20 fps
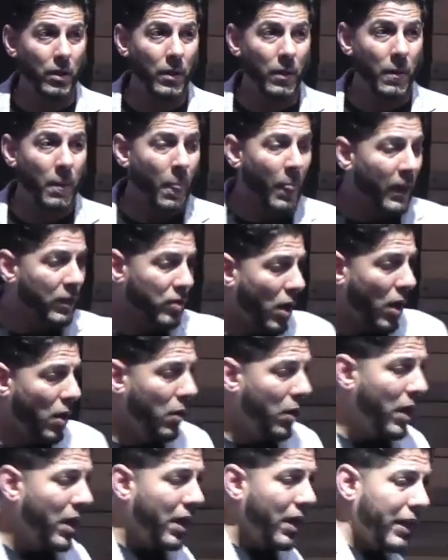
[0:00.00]
So,
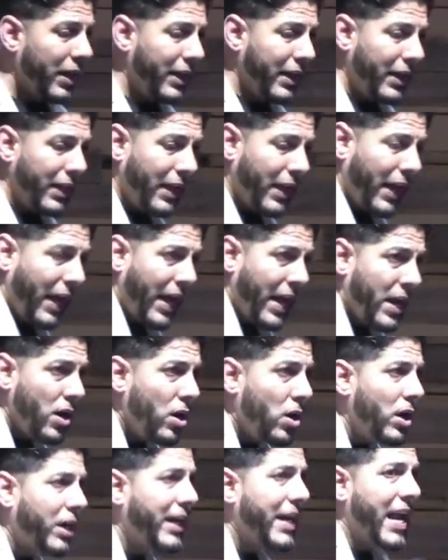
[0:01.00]
in
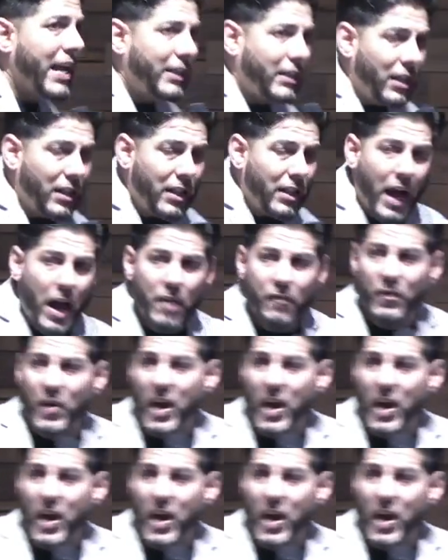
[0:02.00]
looking at the life